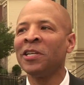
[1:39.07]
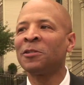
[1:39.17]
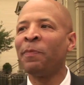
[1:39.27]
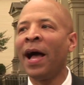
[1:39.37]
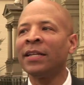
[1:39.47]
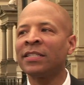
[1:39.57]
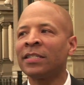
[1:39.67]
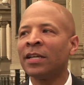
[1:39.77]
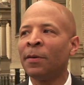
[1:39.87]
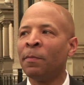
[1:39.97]
The
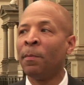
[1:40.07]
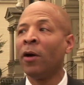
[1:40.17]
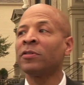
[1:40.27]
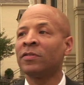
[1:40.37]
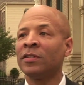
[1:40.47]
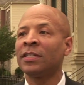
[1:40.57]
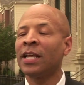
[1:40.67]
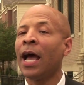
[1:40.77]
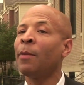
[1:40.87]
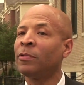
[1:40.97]
response most of the
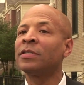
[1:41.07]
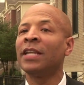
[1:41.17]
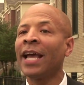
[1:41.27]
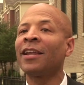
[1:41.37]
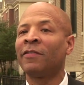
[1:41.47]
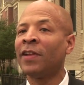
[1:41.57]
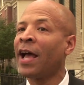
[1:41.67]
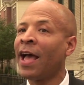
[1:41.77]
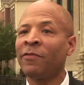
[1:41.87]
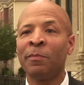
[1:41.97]
time was negative.
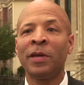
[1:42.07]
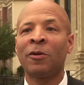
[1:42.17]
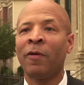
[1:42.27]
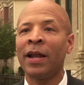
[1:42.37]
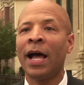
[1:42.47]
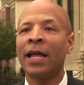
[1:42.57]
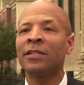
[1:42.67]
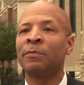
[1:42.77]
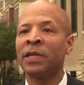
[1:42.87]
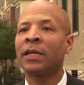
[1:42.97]
I have to be quite
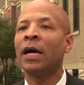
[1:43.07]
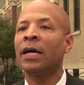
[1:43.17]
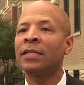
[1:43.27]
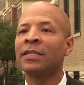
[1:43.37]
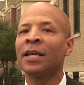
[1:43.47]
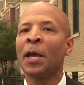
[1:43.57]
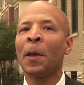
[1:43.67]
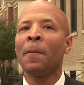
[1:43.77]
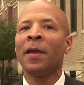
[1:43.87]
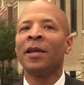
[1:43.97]
honest because
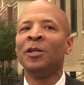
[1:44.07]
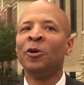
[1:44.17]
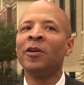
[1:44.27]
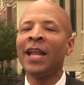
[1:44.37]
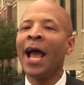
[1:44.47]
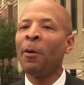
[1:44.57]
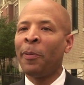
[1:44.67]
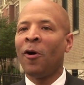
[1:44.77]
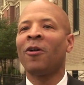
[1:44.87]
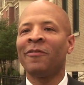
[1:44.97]
you're now
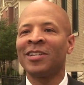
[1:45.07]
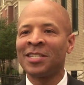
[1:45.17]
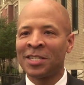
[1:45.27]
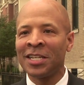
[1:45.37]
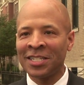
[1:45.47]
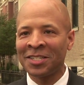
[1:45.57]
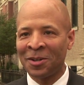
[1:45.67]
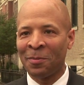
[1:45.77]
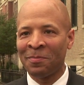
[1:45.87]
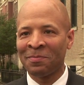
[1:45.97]
part of a
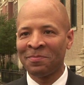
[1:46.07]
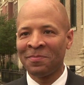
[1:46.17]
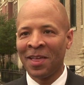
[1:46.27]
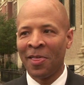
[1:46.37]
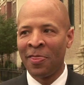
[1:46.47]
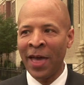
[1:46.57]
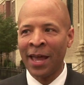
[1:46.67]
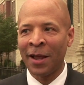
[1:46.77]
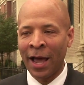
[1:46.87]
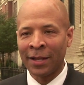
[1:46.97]
system
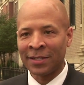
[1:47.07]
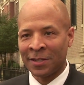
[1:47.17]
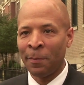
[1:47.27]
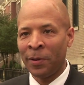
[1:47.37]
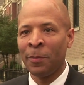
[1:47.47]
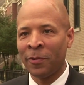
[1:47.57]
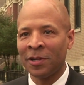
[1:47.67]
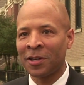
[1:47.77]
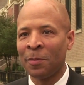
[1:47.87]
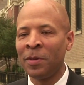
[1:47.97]
that uh, some people
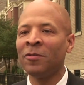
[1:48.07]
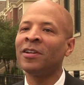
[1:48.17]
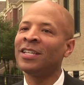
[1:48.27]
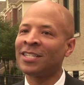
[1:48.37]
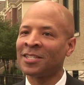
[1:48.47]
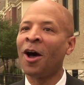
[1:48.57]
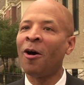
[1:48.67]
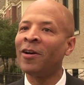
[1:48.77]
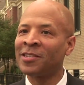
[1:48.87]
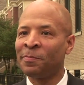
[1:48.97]
in the community
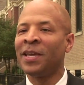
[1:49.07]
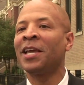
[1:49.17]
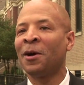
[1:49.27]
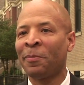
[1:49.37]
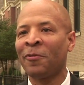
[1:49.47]
saw as being